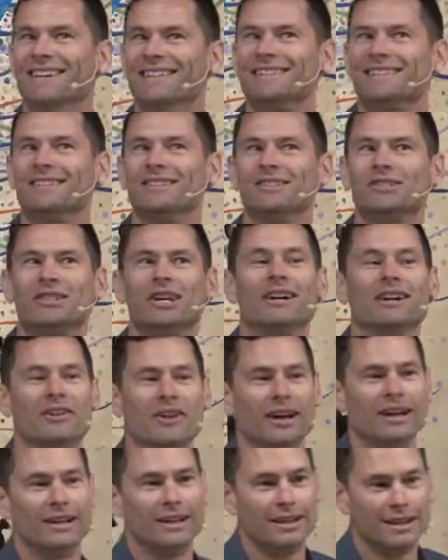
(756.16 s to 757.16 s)

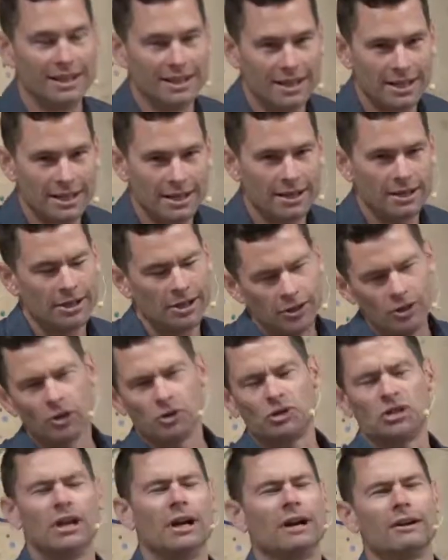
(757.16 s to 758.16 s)
Shankara. You know
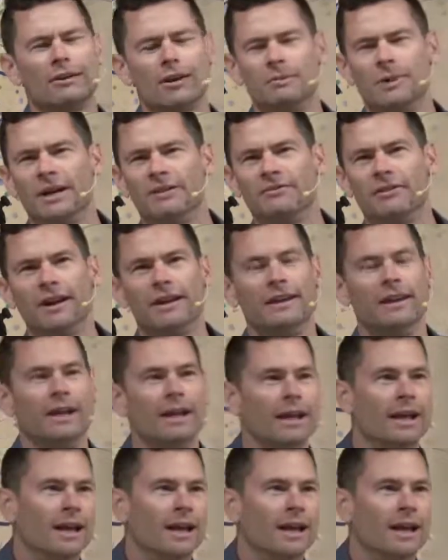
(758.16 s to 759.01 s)
Shankara, my friend.